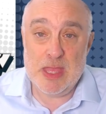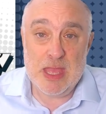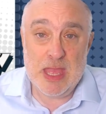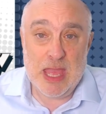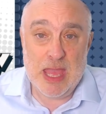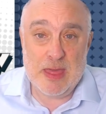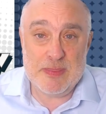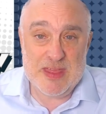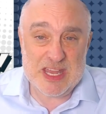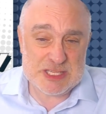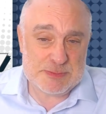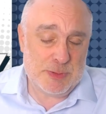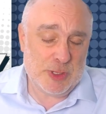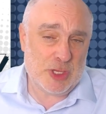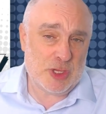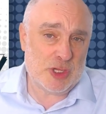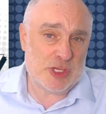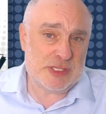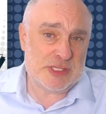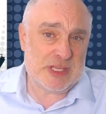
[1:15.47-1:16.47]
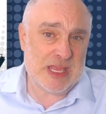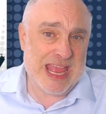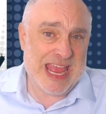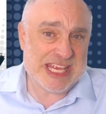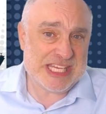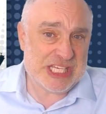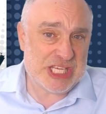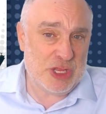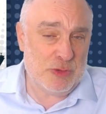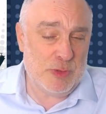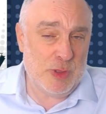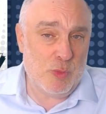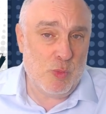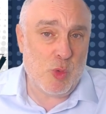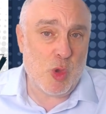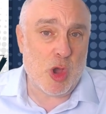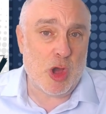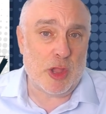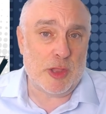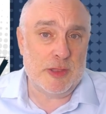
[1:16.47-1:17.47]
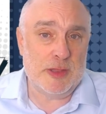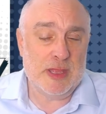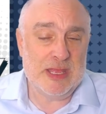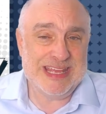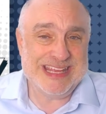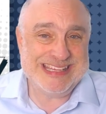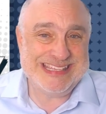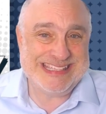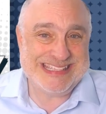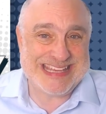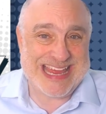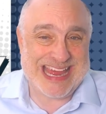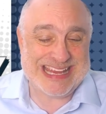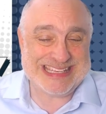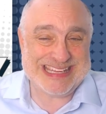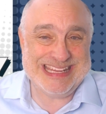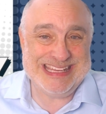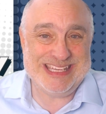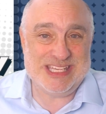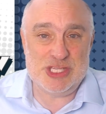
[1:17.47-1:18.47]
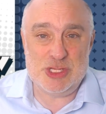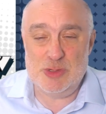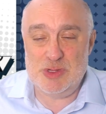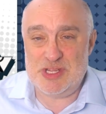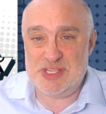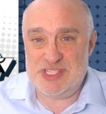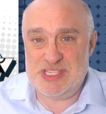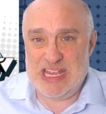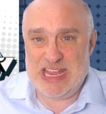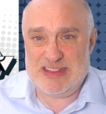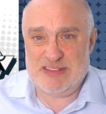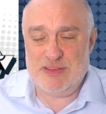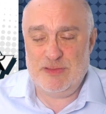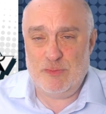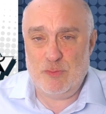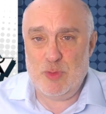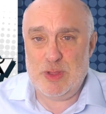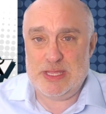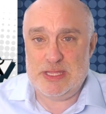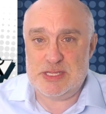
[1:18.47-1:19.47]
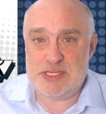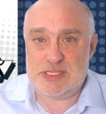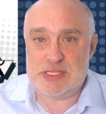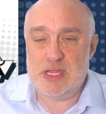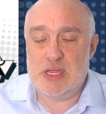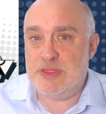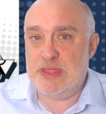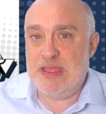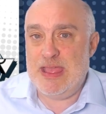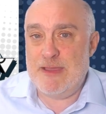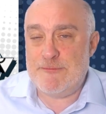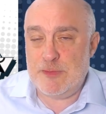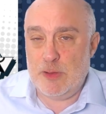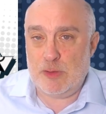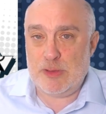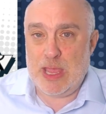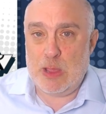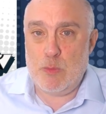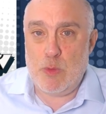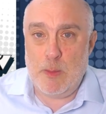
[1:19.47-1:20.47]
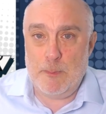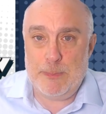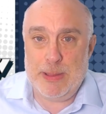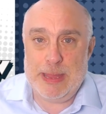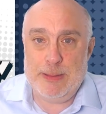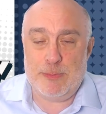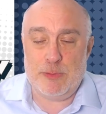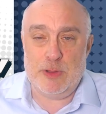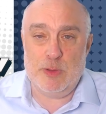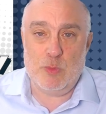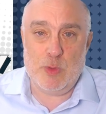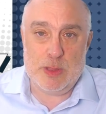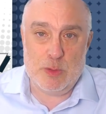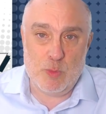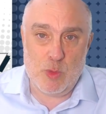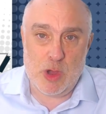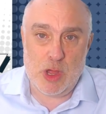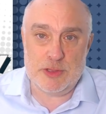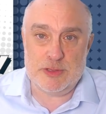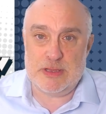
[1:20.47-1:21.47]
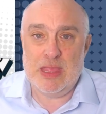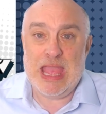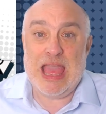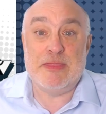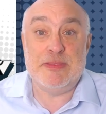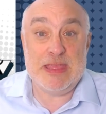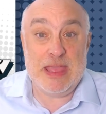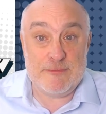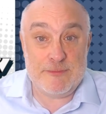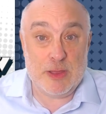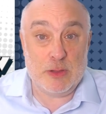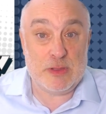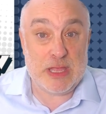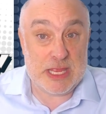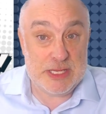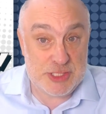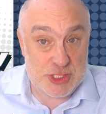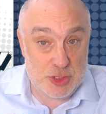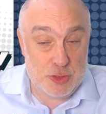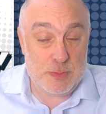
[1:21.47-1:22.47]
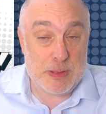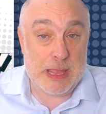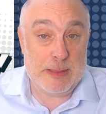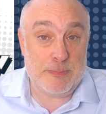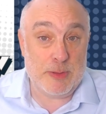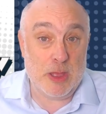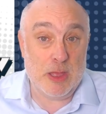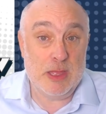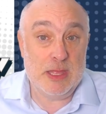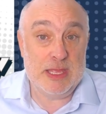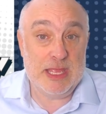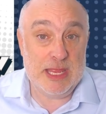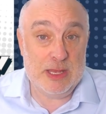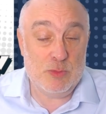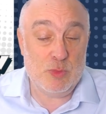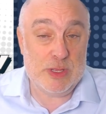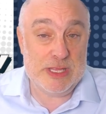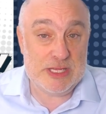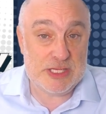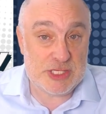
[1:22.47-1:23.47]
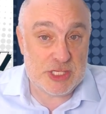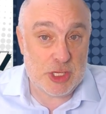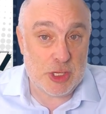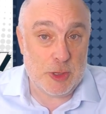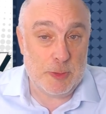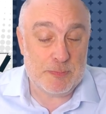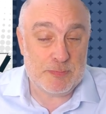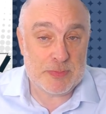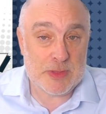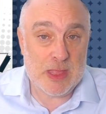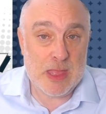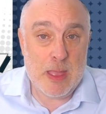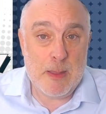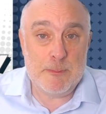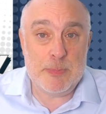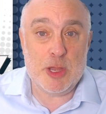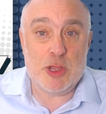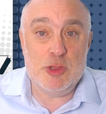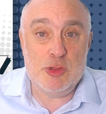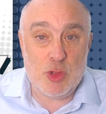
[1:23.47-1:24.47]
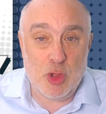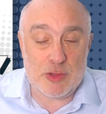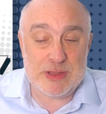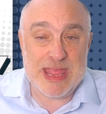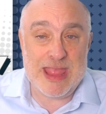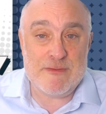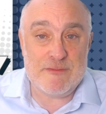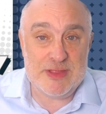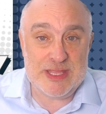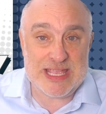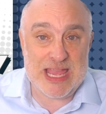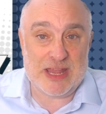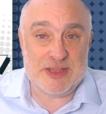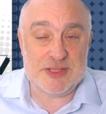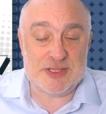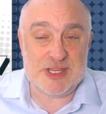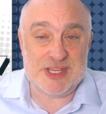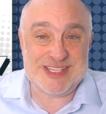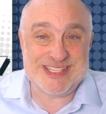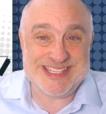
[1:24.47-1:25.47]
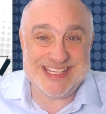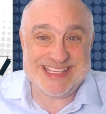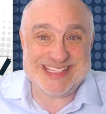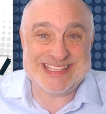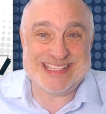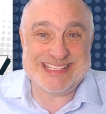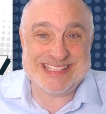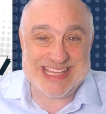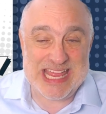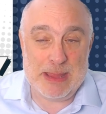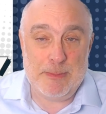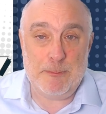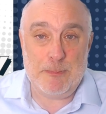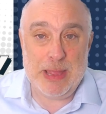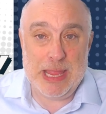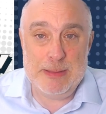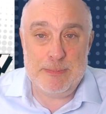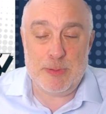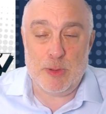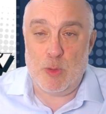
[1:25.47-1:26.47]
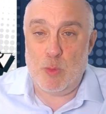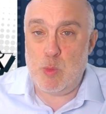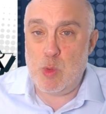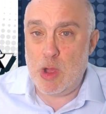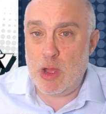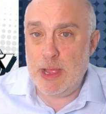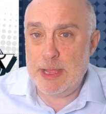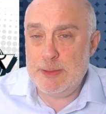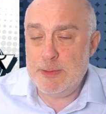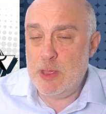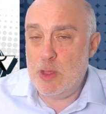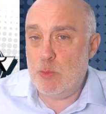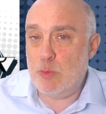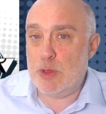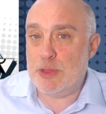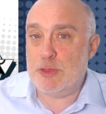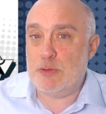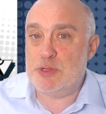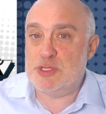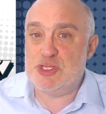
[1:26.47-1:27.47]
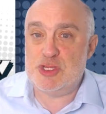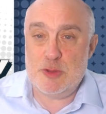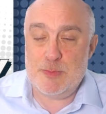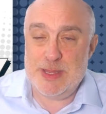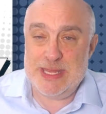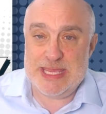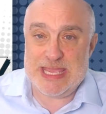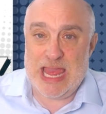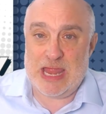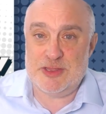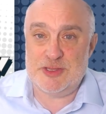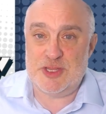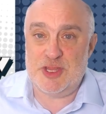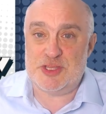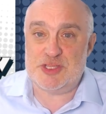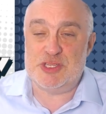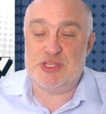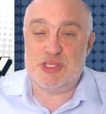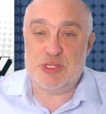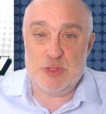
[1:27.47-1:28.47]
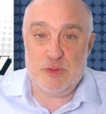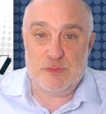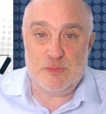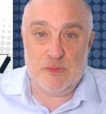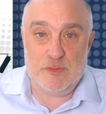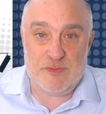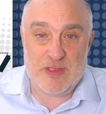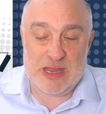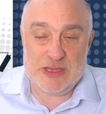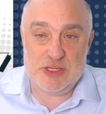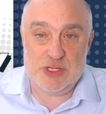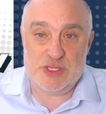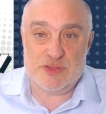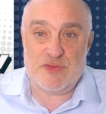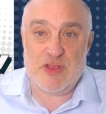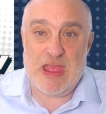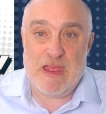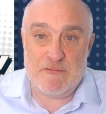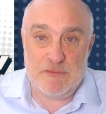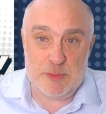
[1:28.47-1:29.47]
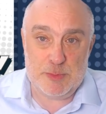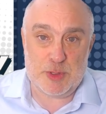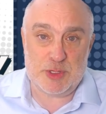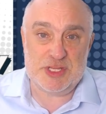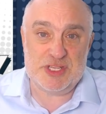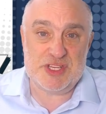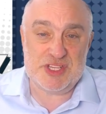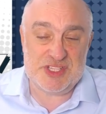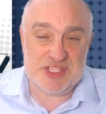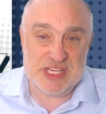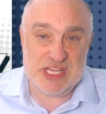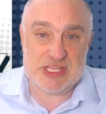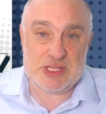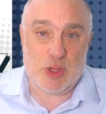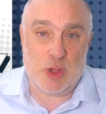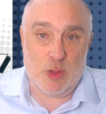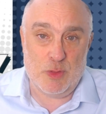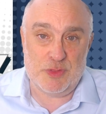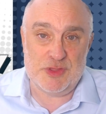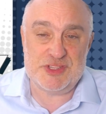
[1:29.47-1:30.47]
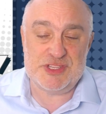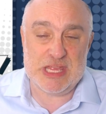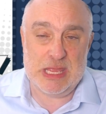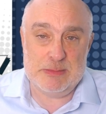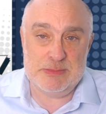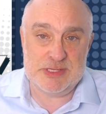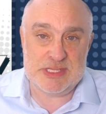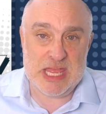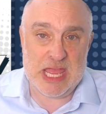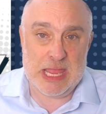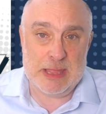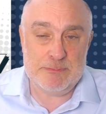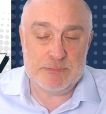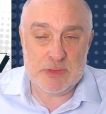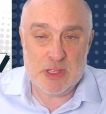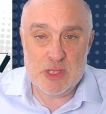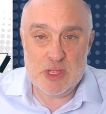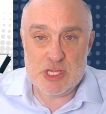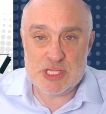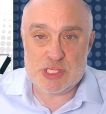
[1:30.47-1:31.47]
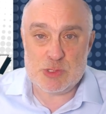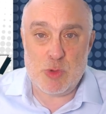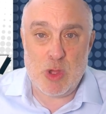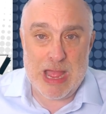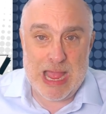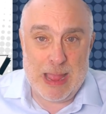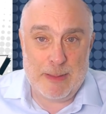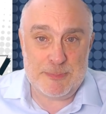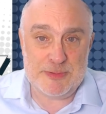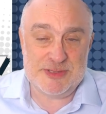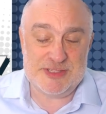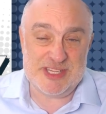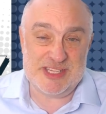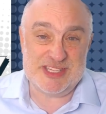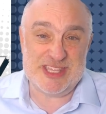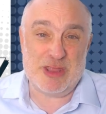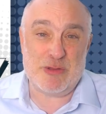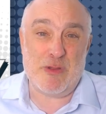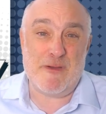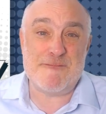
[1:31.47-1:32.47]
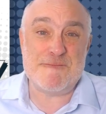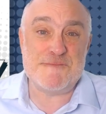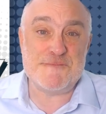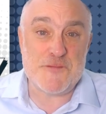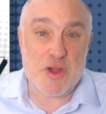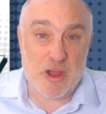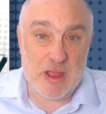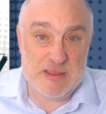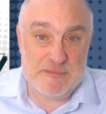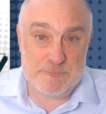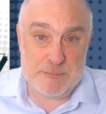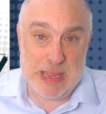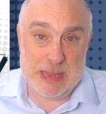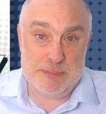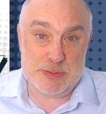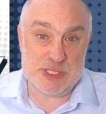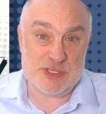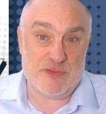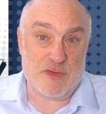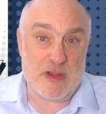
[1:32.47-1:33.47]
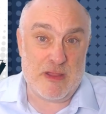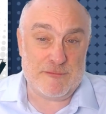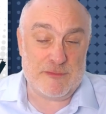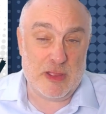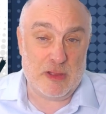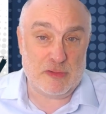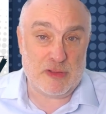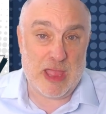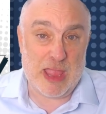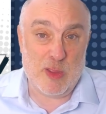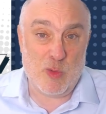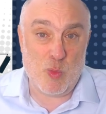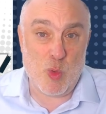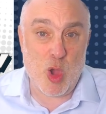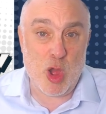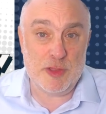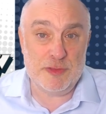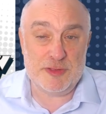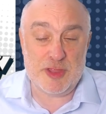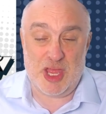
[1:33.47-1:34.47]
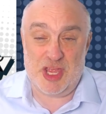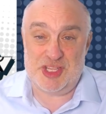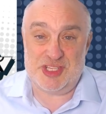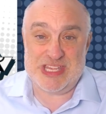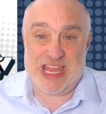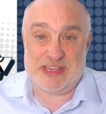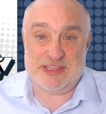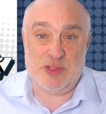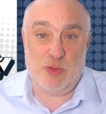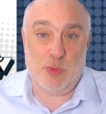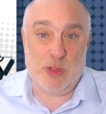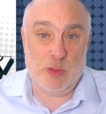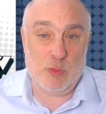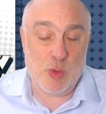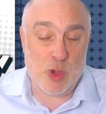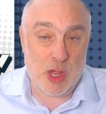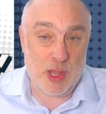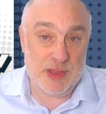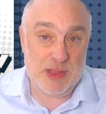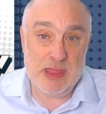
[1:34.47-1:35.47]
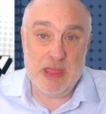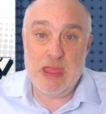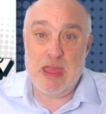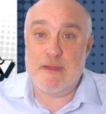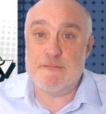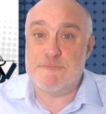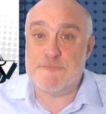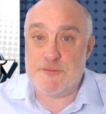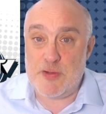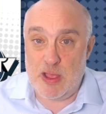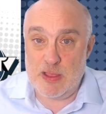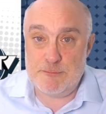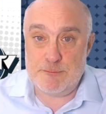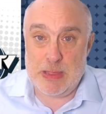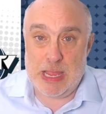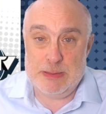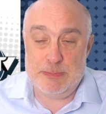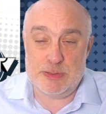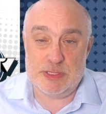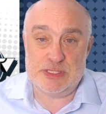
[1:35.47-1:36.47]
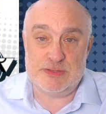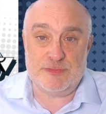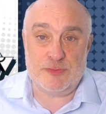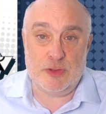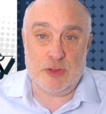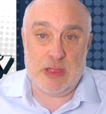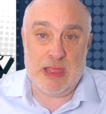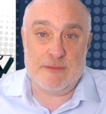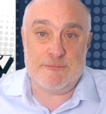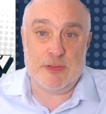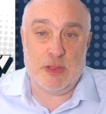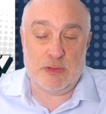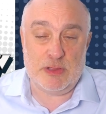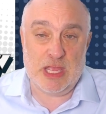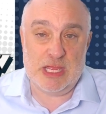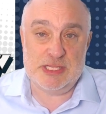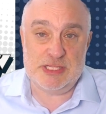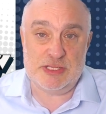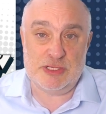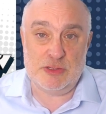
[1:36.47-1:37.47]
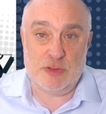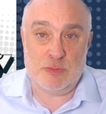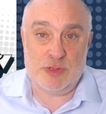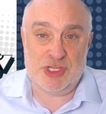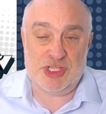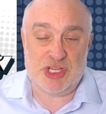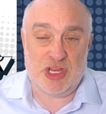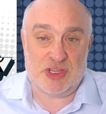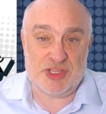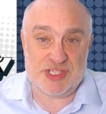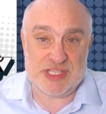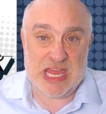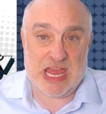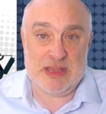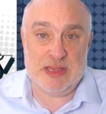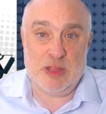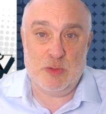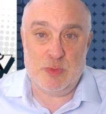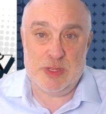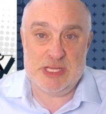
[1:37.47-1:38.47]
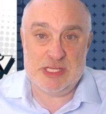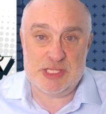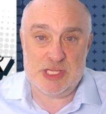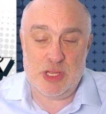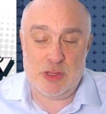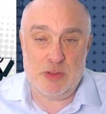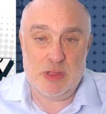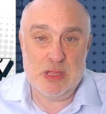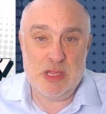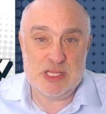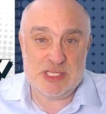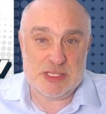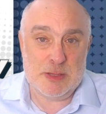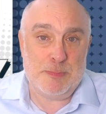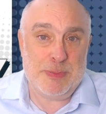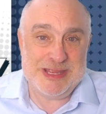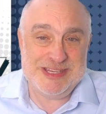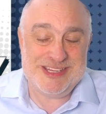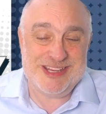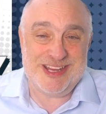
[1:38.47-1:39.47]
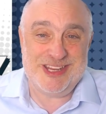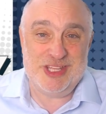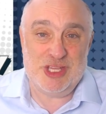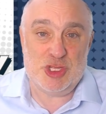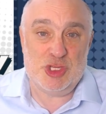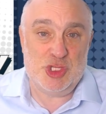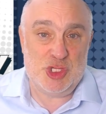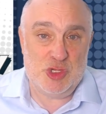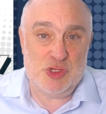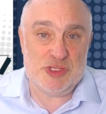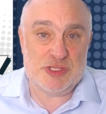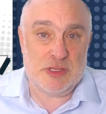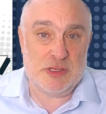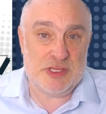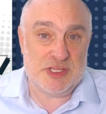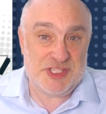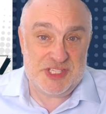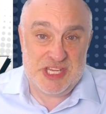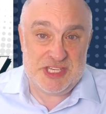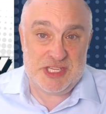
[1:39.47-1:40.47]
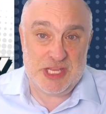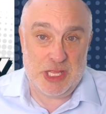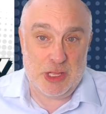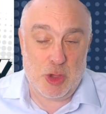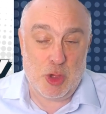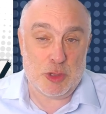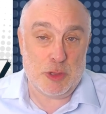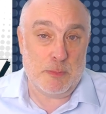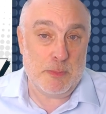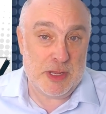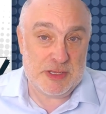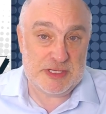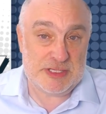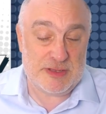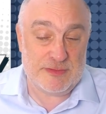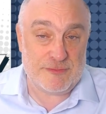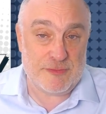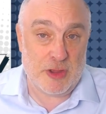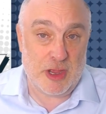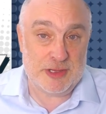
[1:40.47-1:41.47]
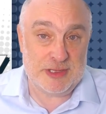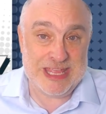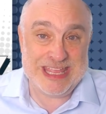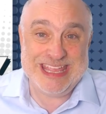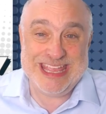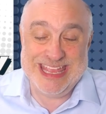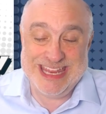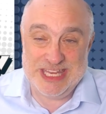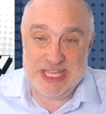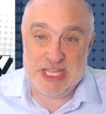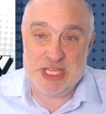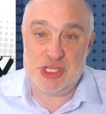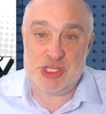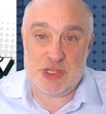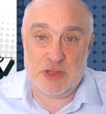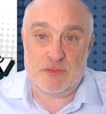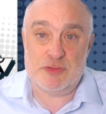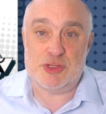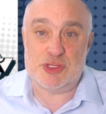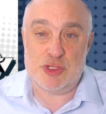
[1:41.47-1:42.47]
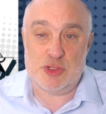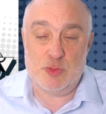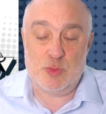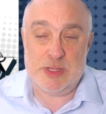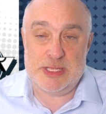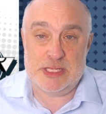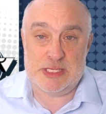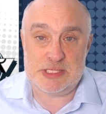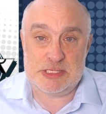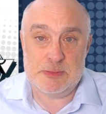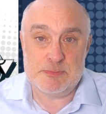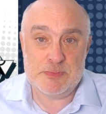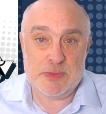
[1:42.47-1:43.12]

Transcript: And that's because SQE1 is sat in 2 consecutive weeks, the FLK1 paper in week 1 and the FLK2 paper in week 2. But not every candidate sits the same paper. Why? Well, there are too many candidates and too few venues for everybody to sit on the same day. So what happens is there are 5 papers for FLK1 that are sat in week 1 and 5 papers for FLK2 which are sat in week 2. So basically you can choose a sitting on a Monday to Friday in each of the 2 weeks.